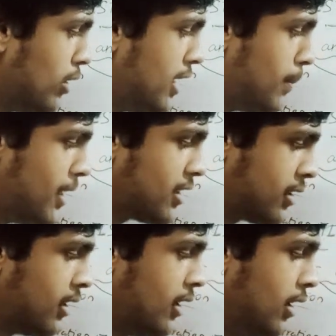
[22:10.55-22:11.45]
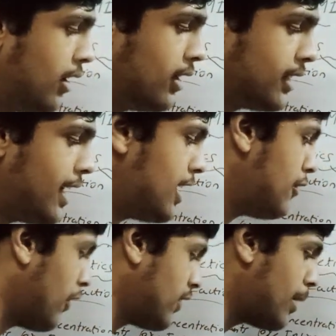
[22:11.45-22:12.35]
20 plus 30,
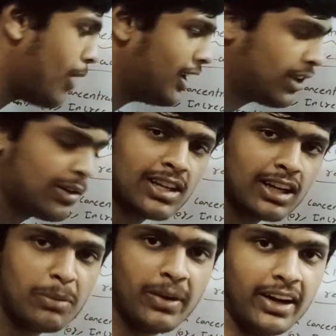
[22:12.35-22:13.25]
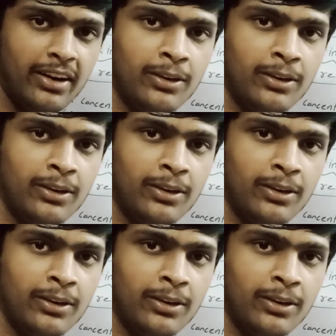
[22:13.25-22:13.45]
50 molecules are combined.